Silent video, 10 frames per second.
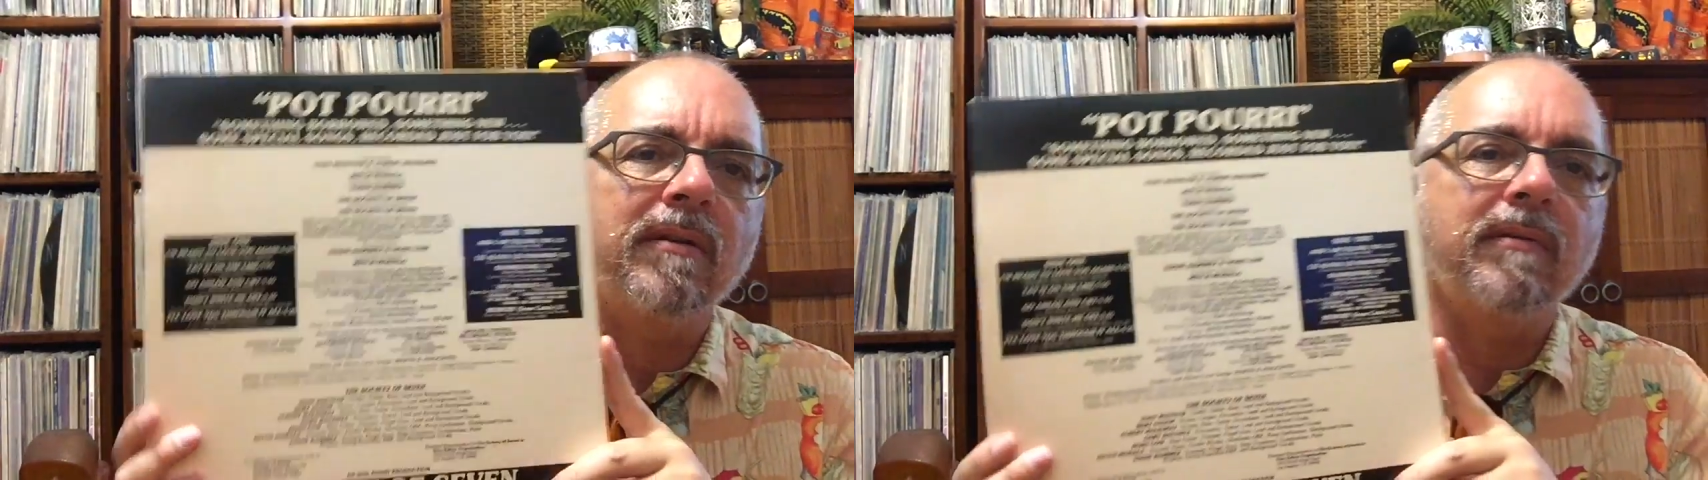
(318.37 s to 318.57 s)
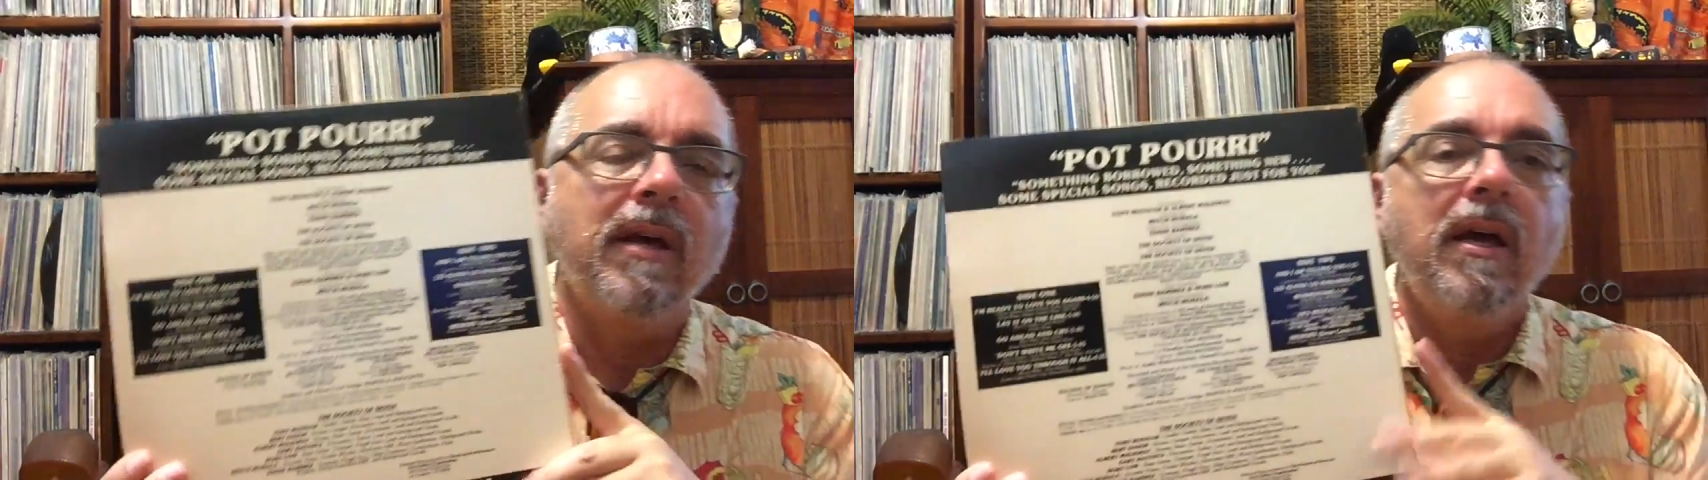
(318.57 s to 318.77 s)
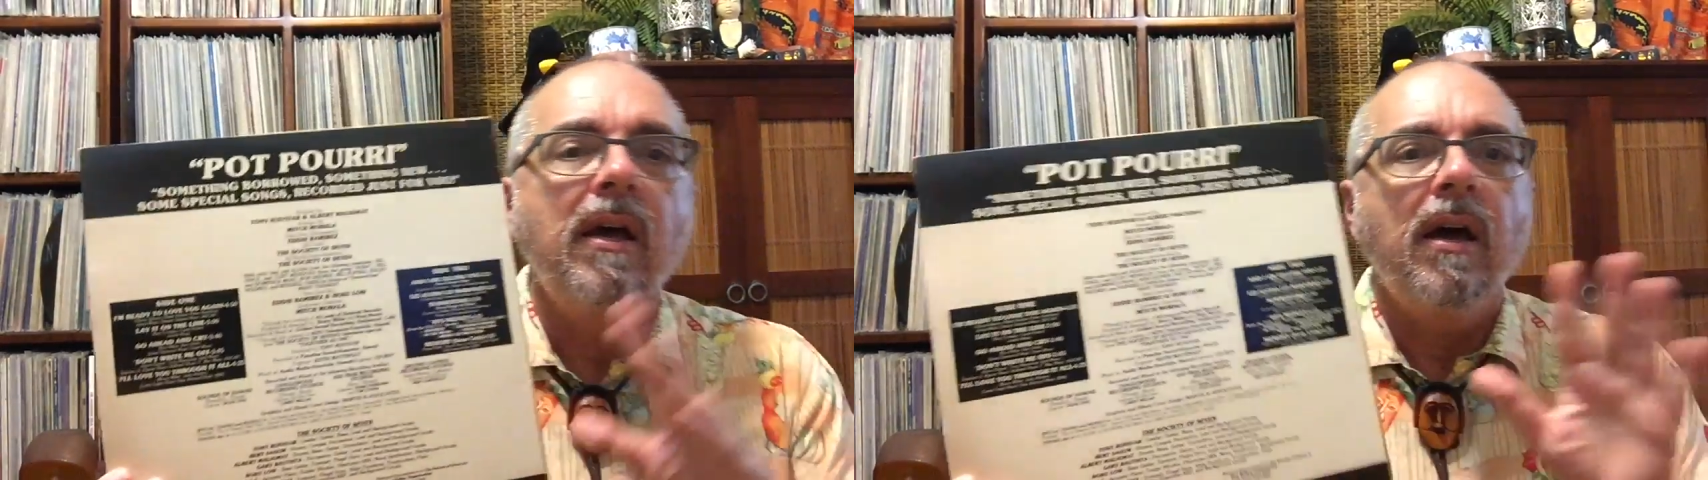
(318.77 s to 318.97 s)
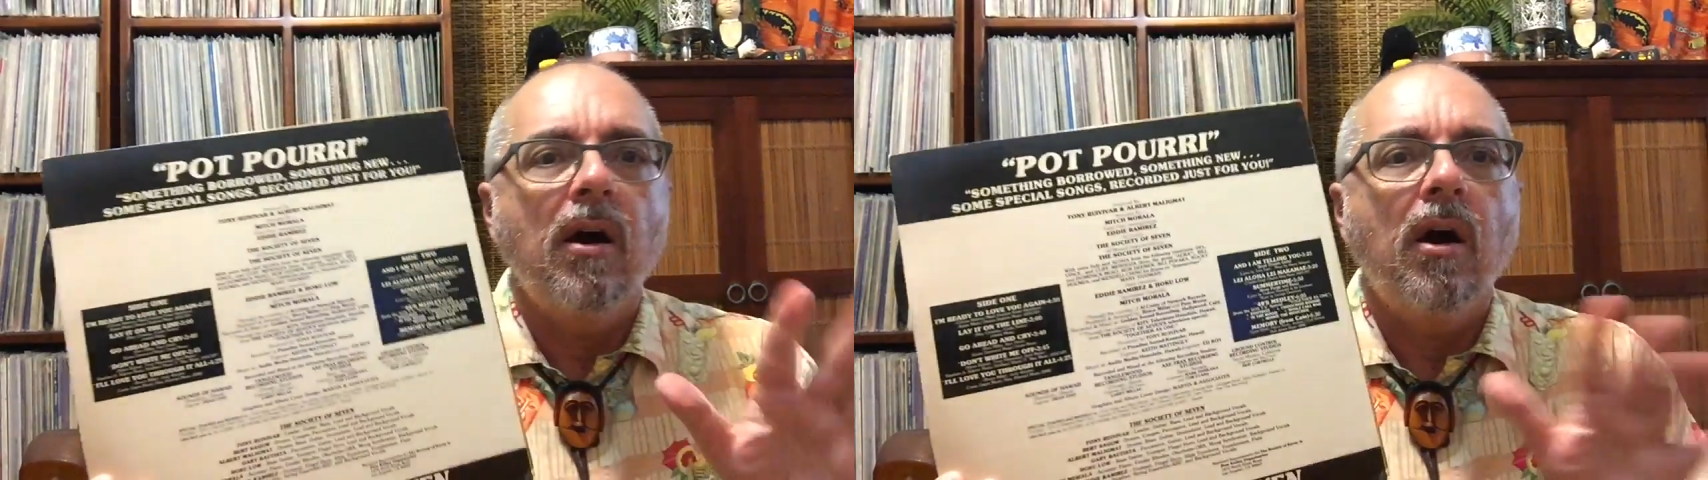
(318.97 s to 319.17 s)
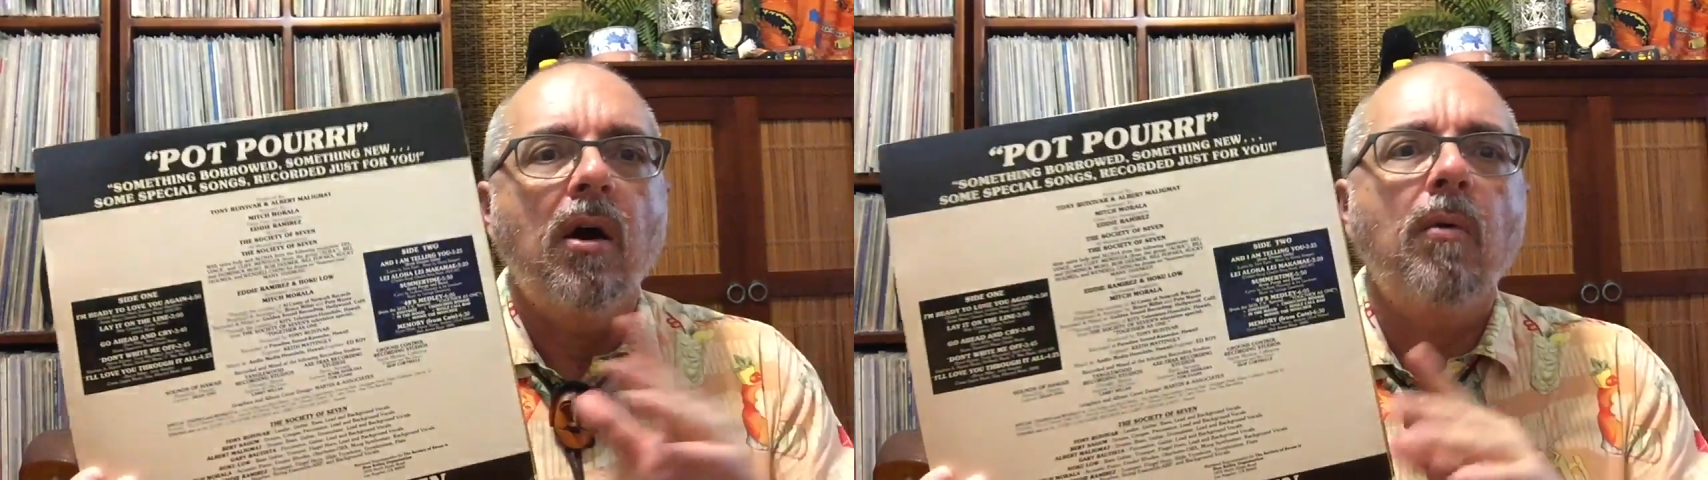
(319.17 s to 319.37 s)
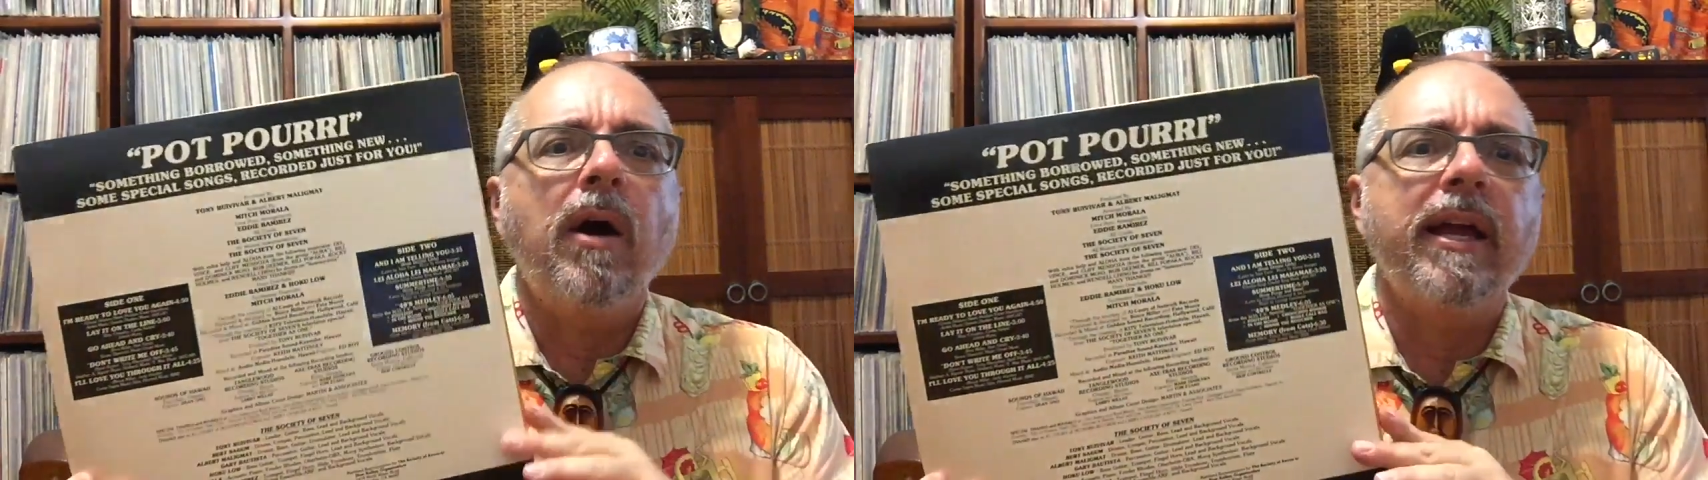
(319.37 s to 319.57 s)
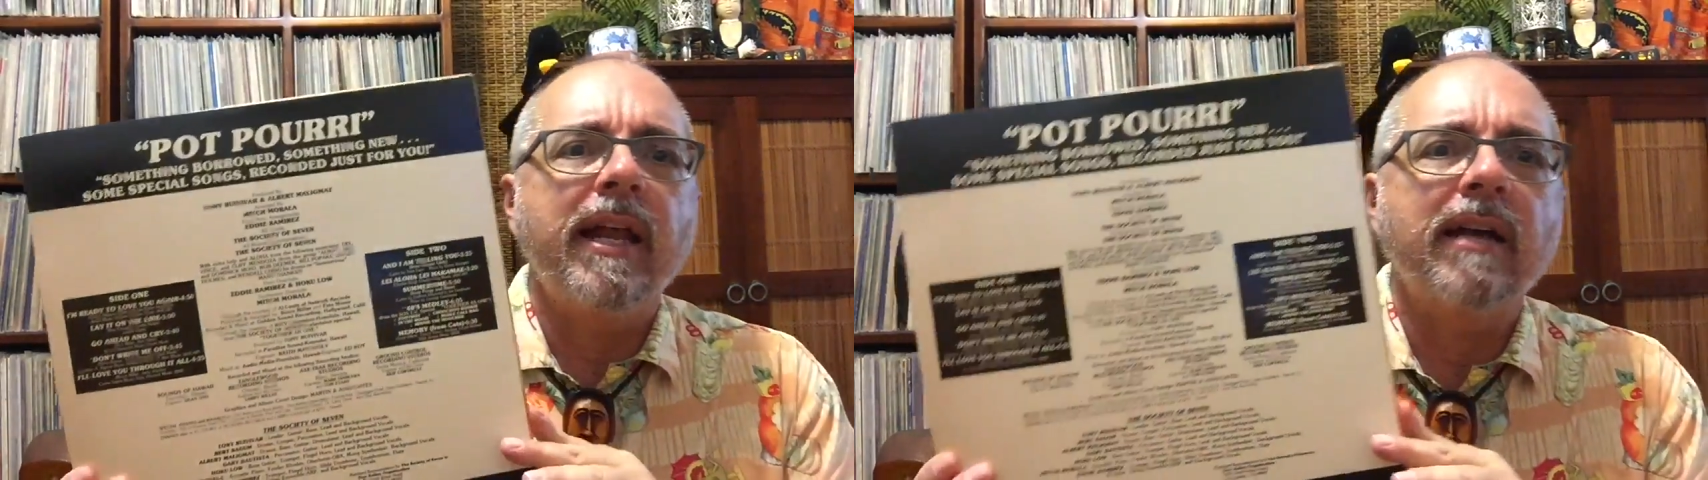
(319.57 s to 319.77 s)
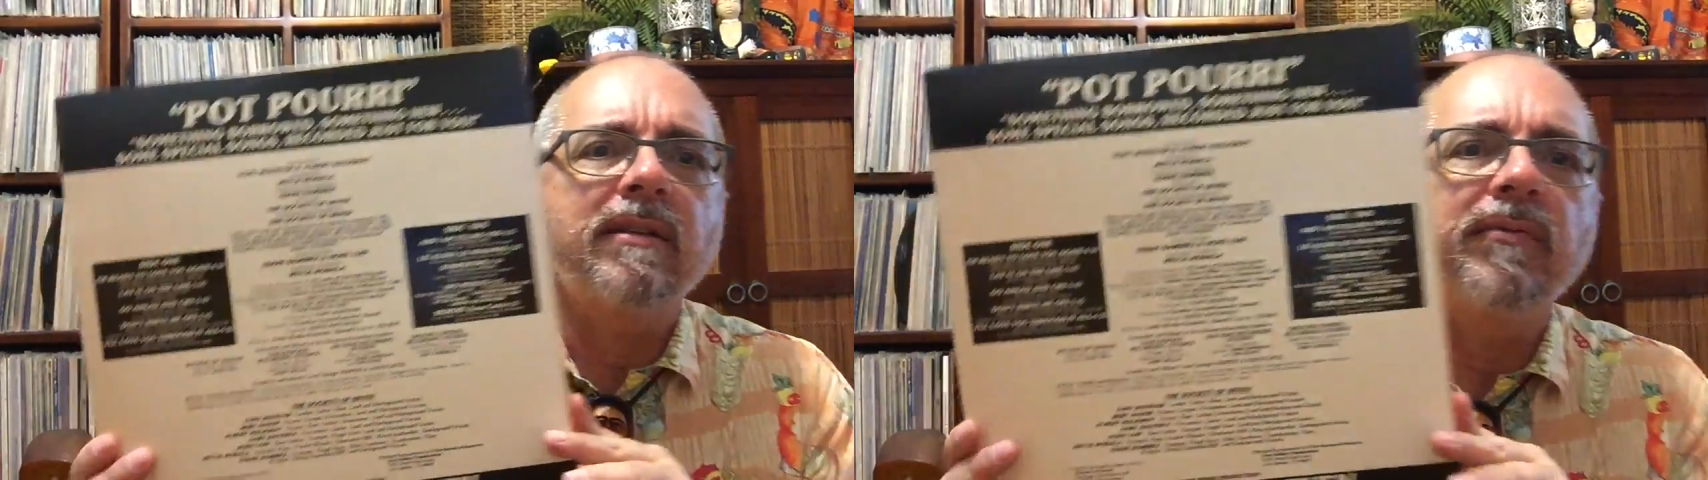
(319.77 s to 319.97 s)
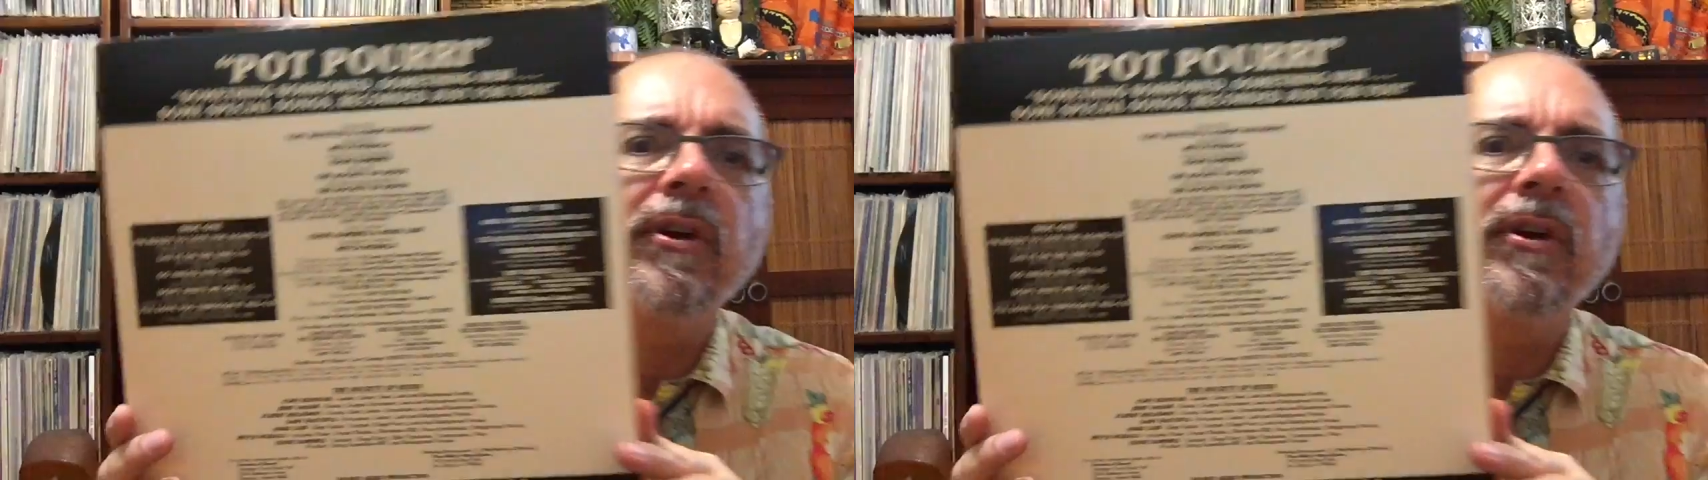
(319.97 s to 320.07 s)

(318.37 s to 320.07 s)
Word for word: a Hawaiian act of